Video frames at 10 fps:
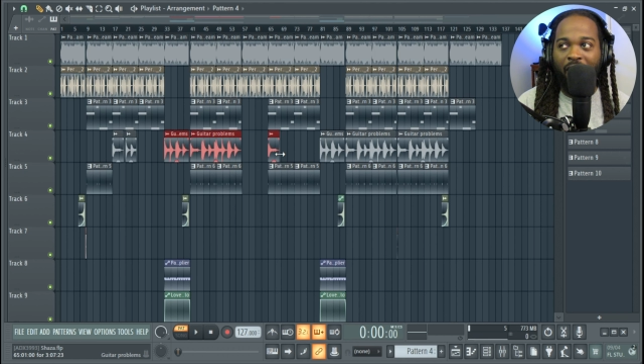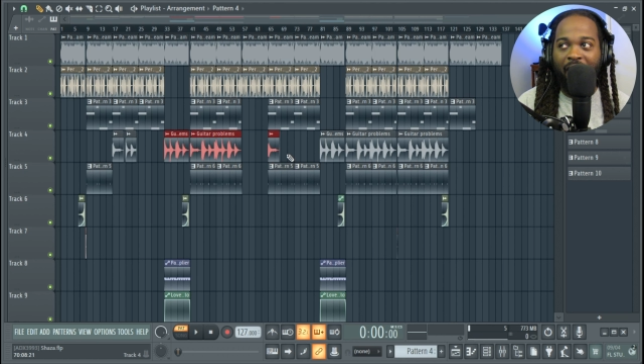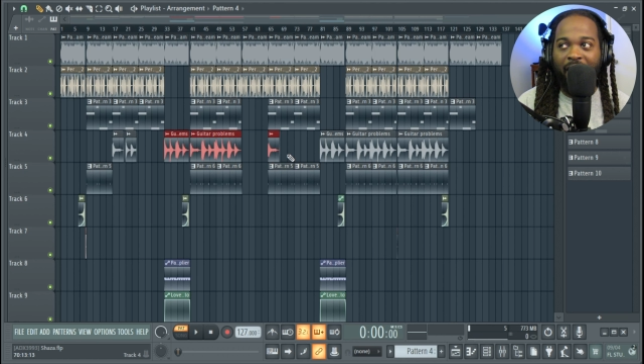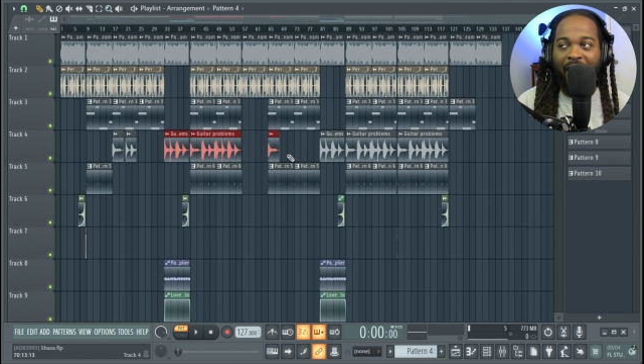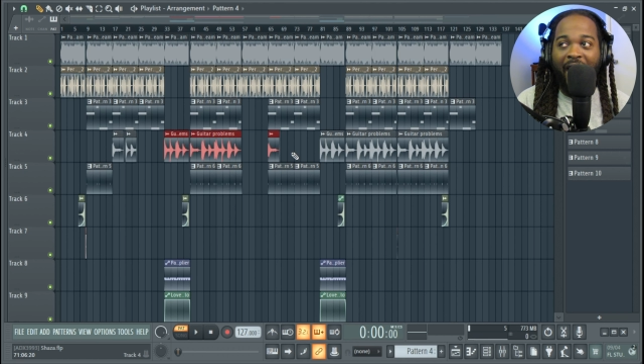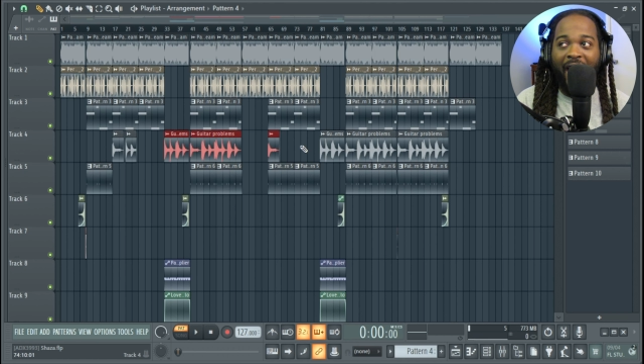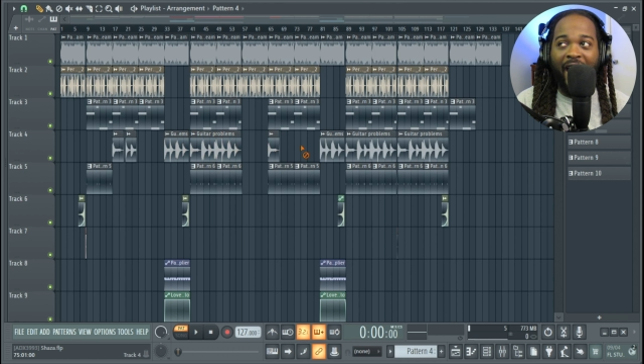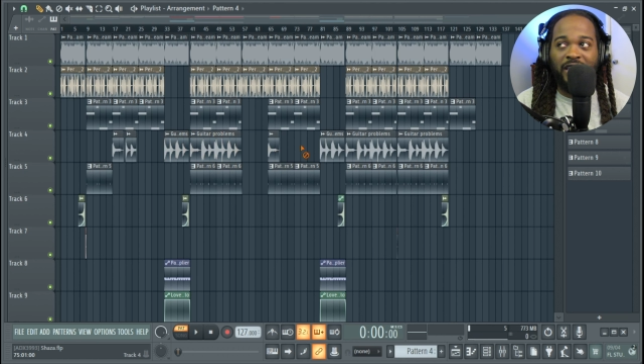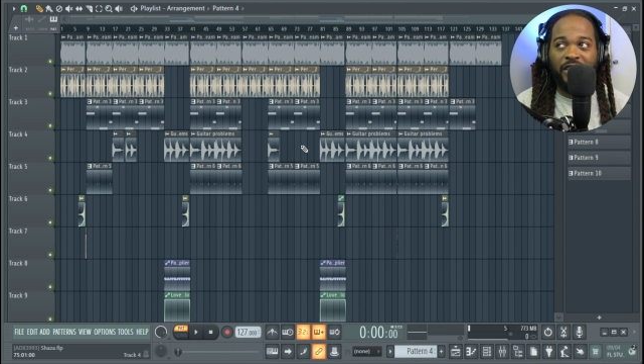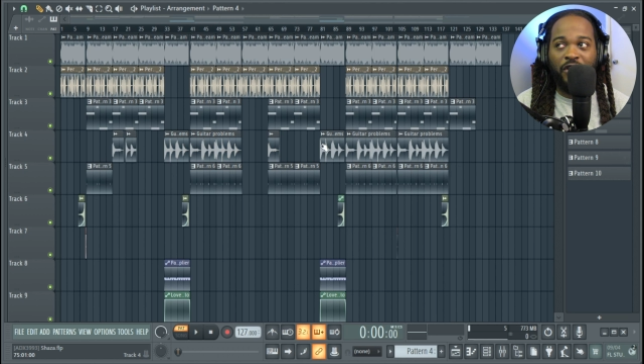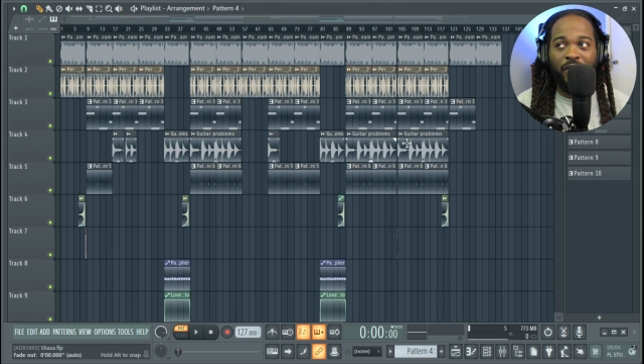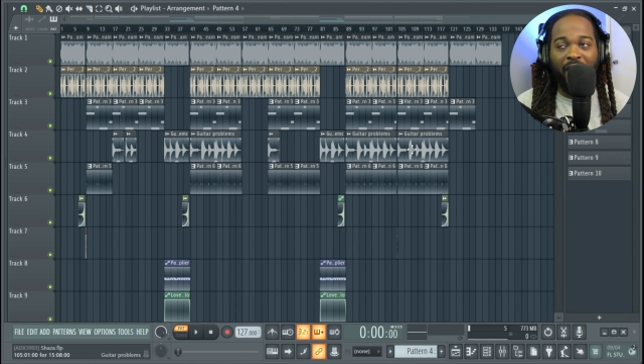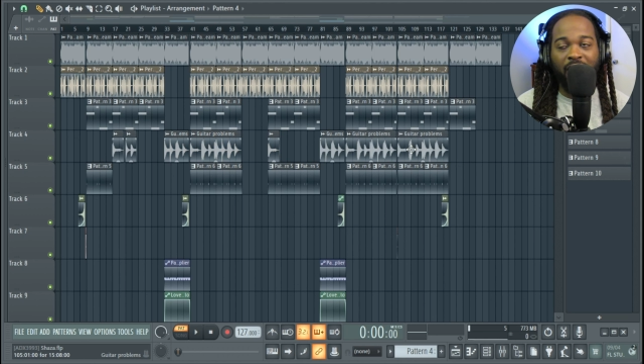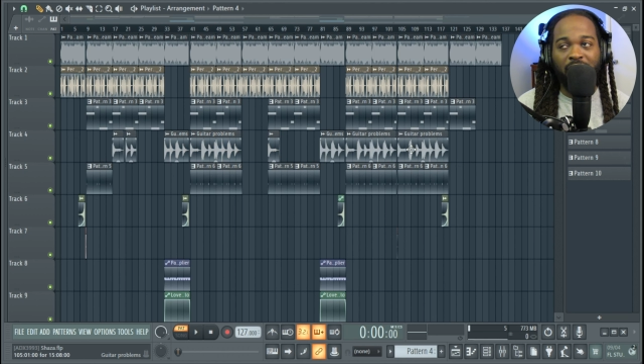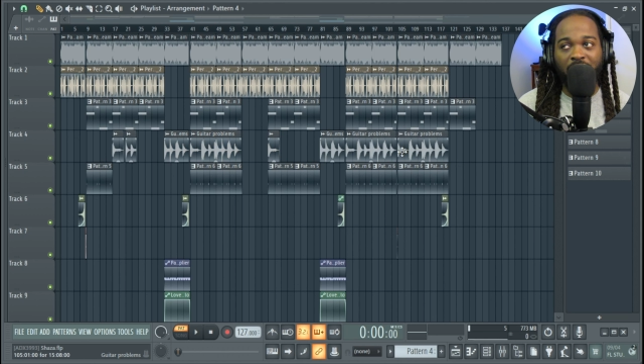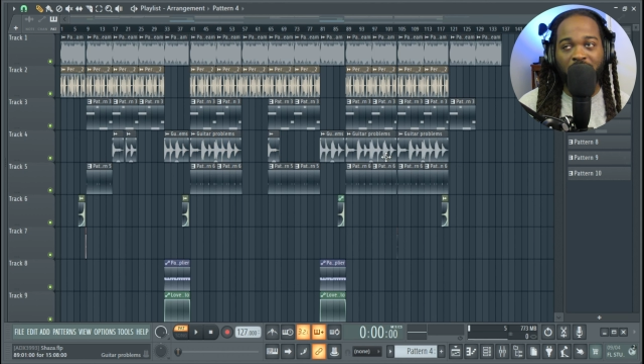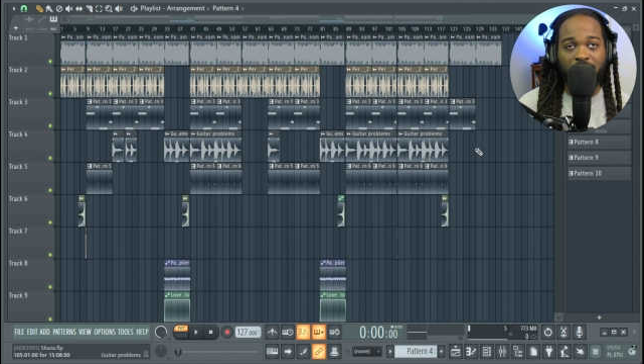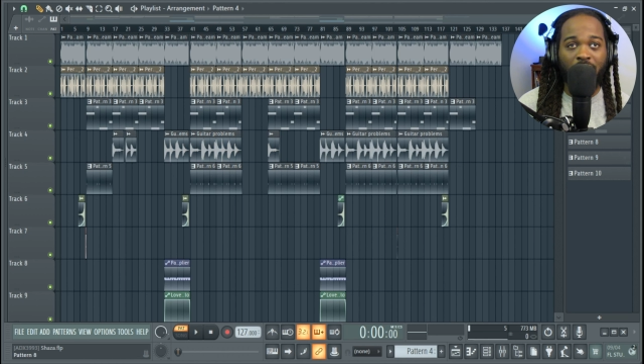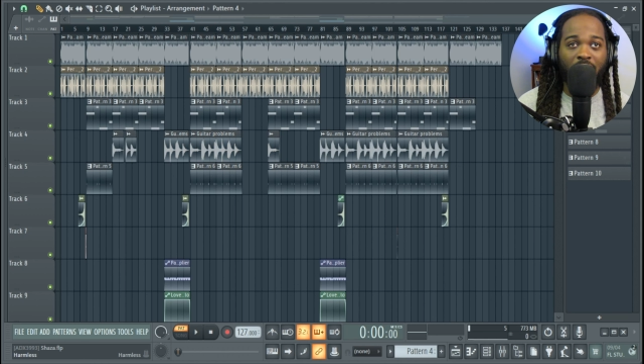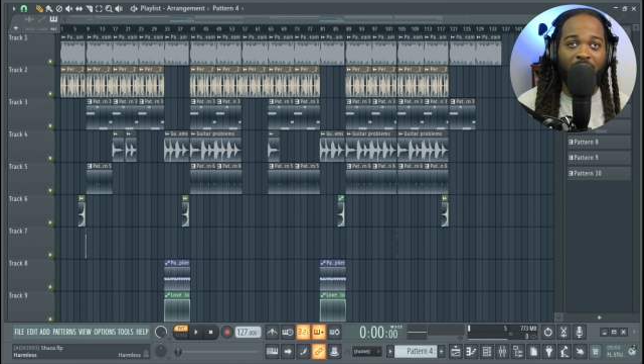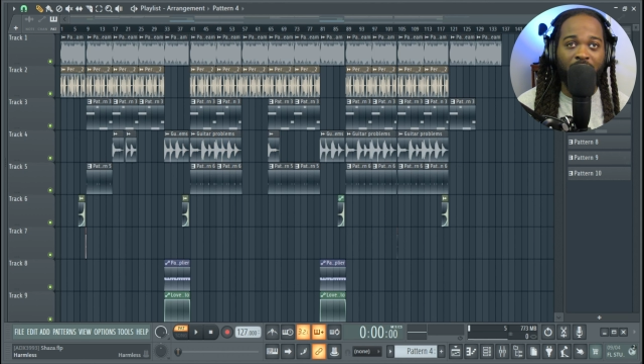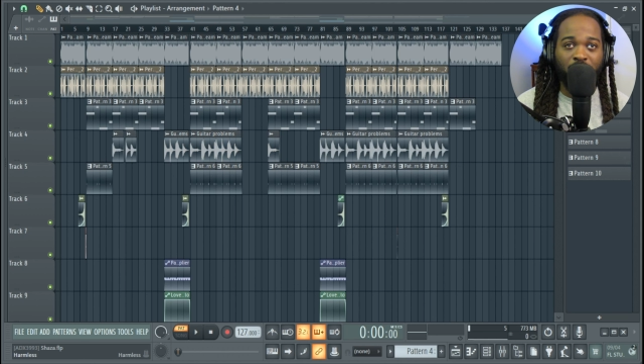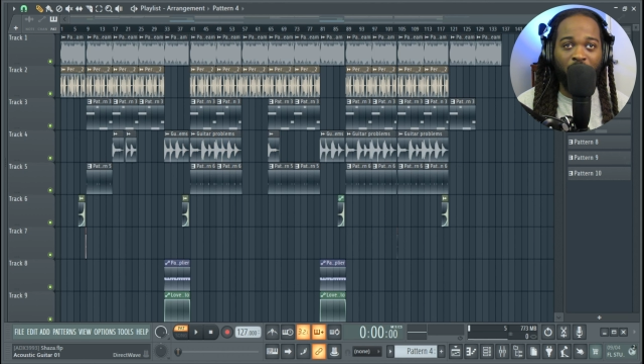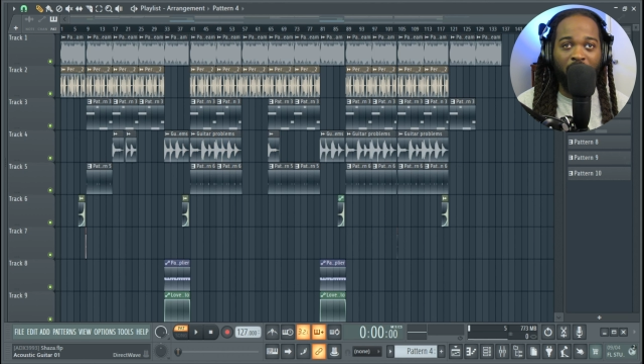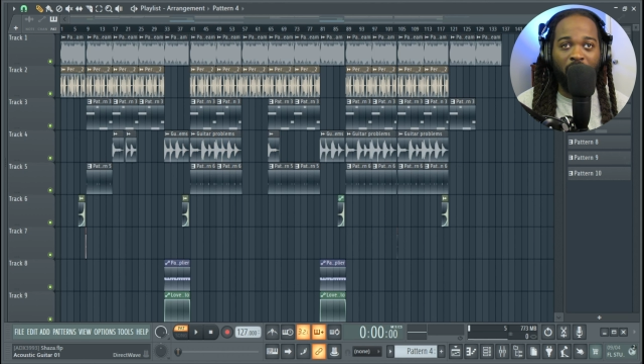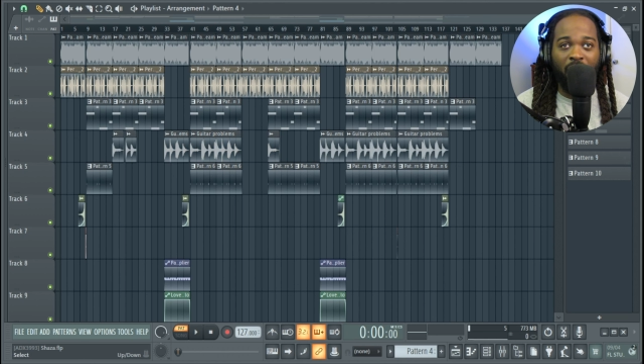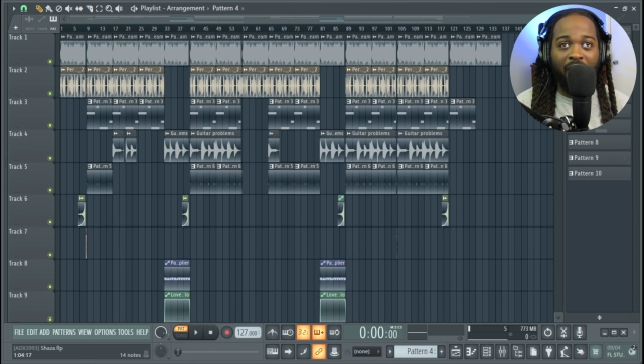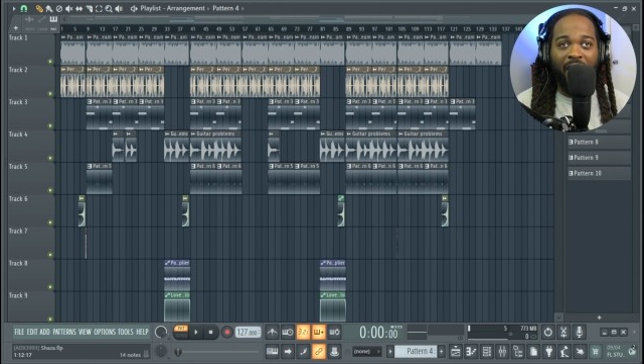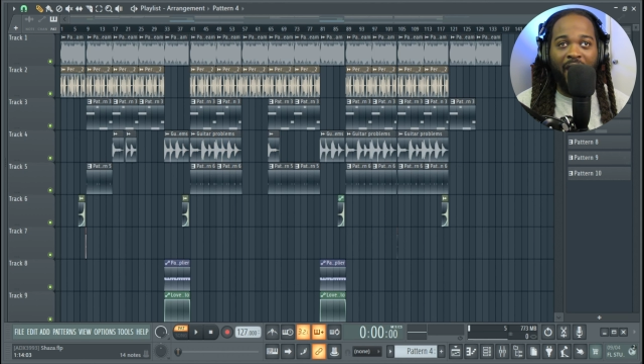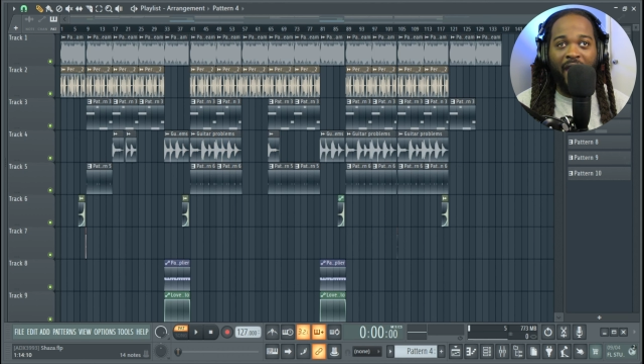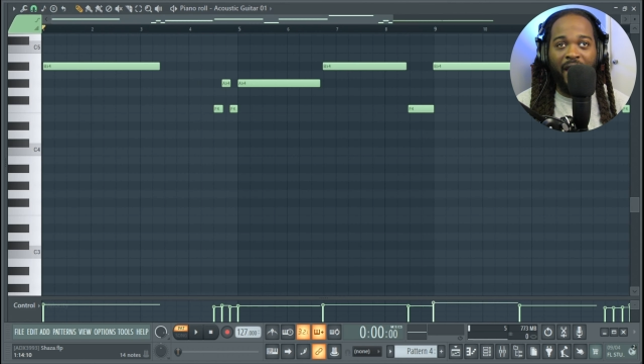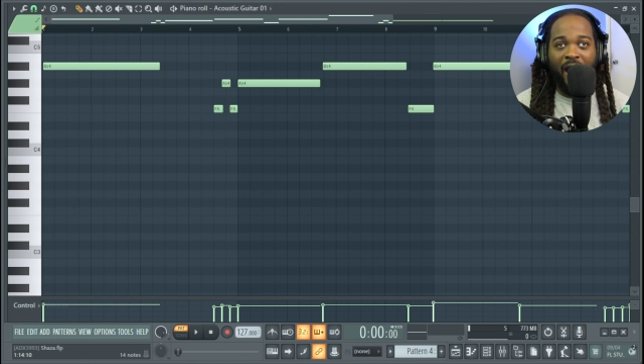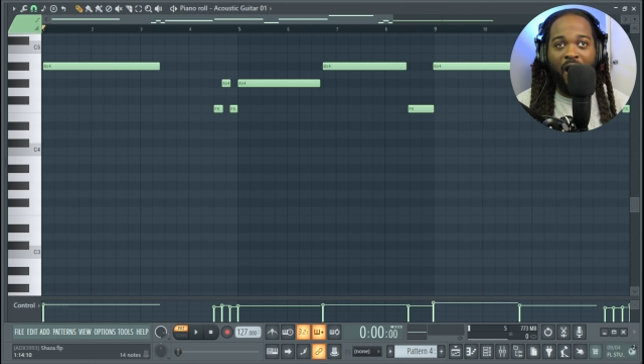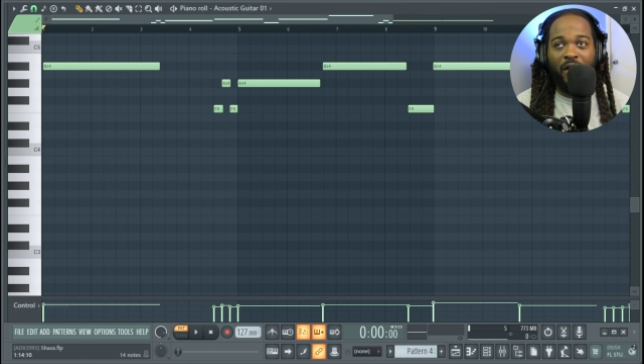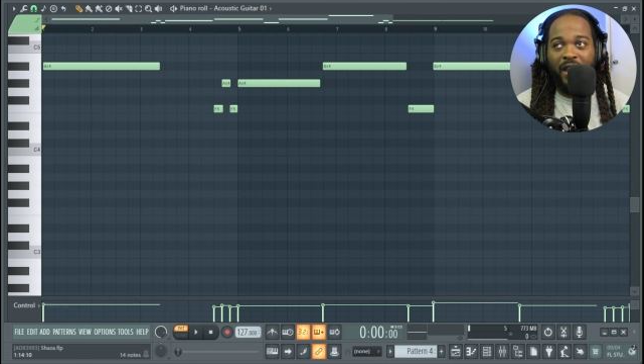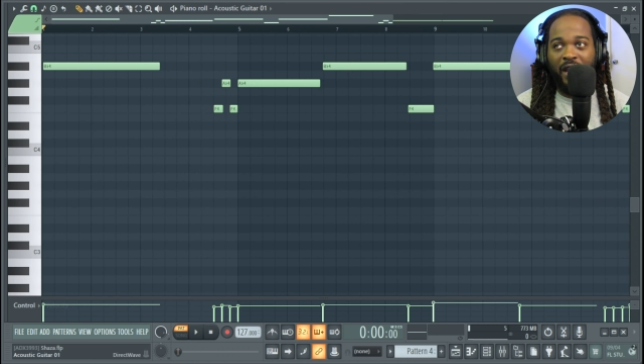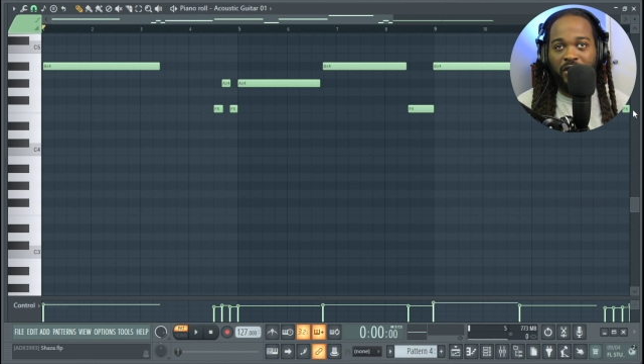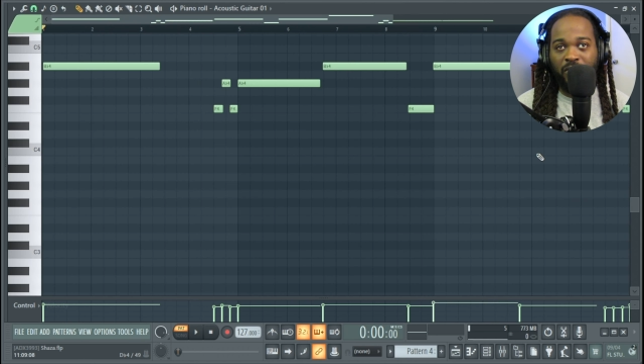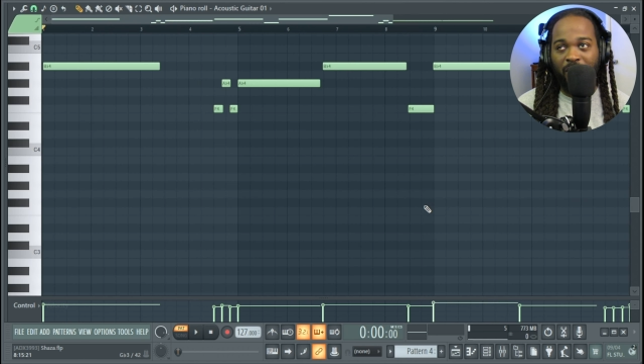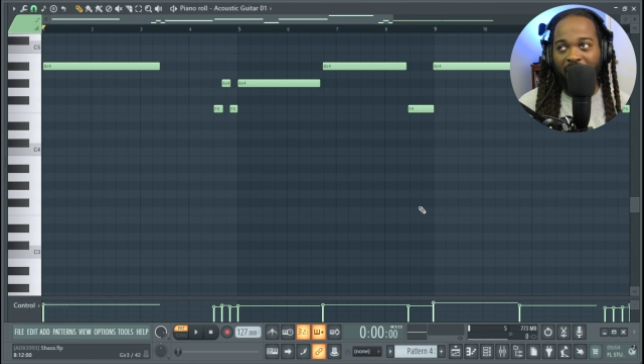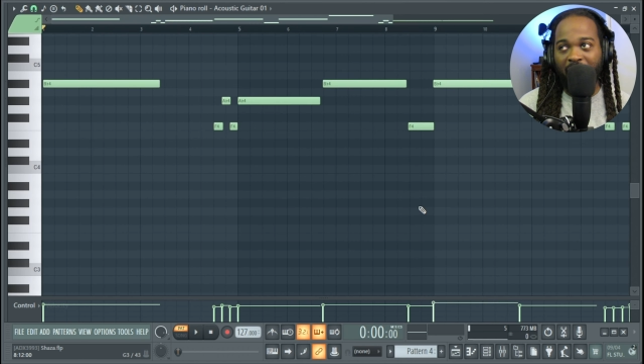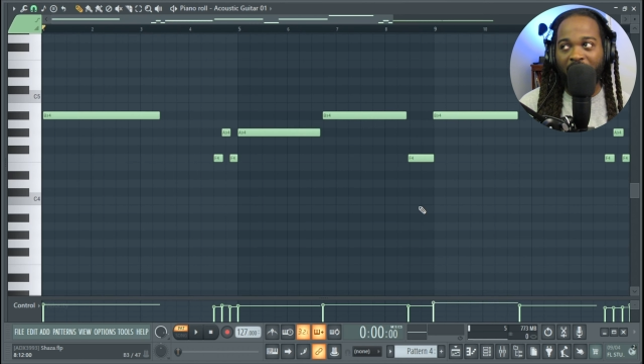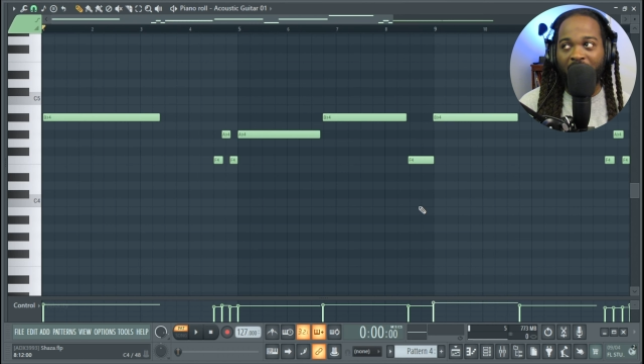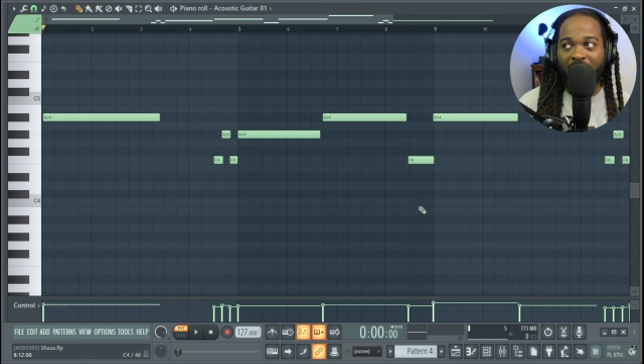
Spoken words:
And I actually created the guitar as well, and I'll get into it.